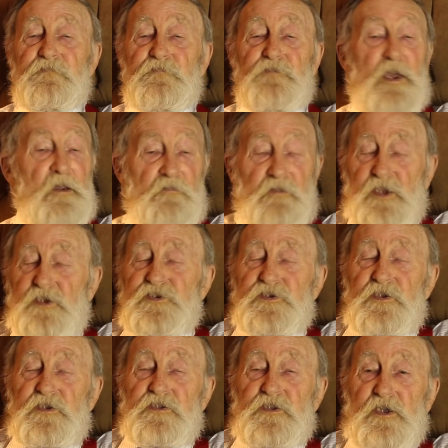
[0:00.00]

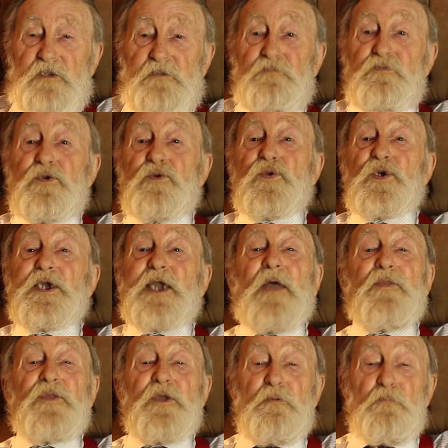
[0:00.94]
indeed for you to
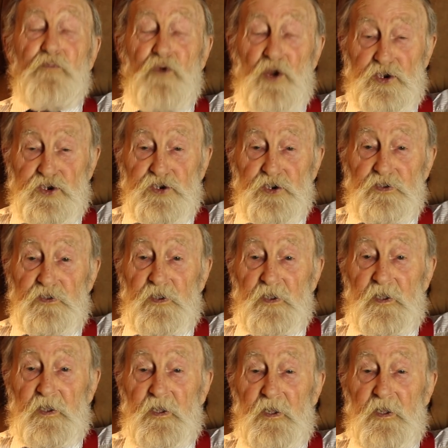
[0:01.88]
get the impression